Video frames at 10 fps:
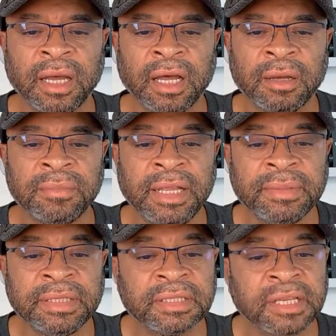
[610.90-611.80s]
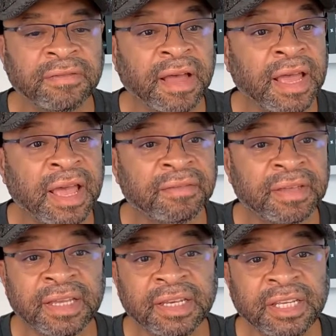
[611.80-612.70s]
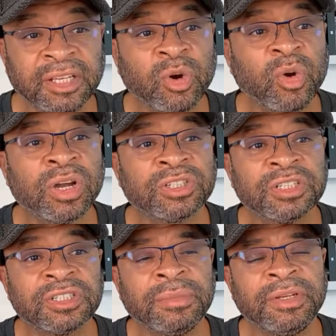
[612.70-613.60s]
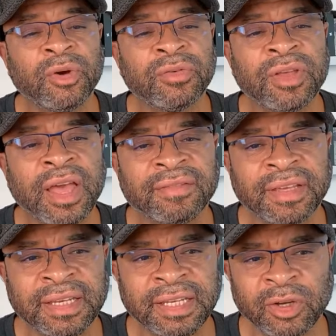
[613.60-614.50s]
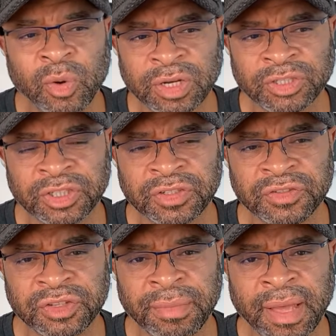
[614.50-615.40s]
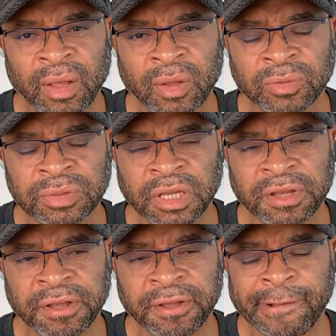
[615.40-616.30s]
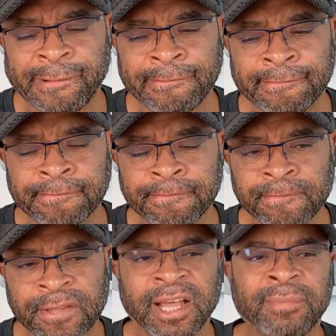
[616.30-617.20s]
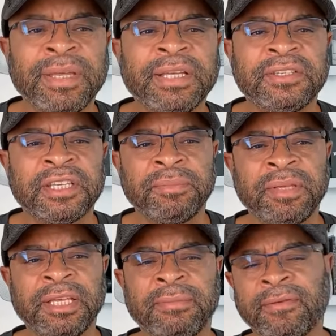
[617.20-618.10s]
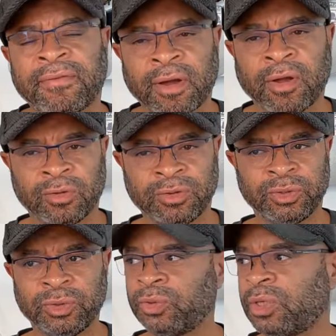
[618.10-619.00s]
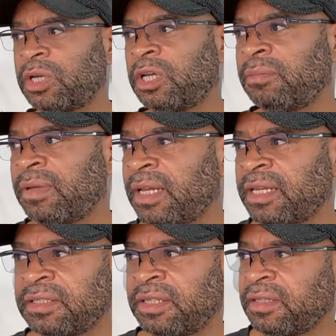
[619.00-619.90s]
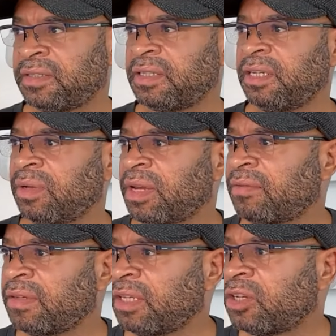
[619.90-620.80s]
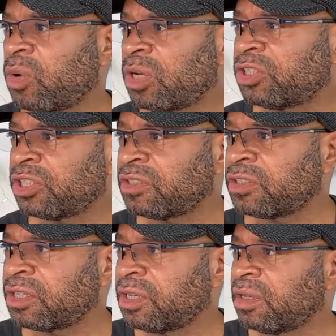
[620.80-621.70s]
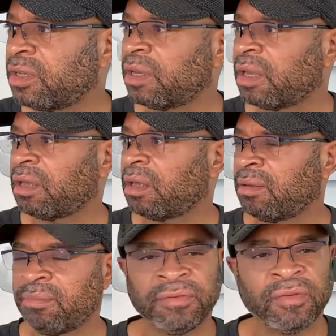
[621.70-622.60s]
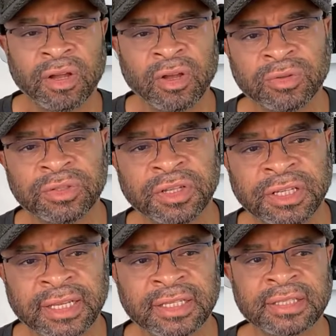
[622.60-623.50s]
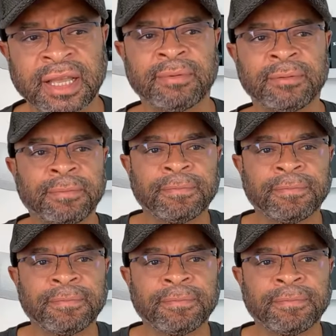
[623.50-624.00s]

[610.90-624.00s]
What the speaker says: let me see if I have any questions. Let me know if you have any questions about PCP before I go to LSD. Does anyone have any questions before I go to the next example?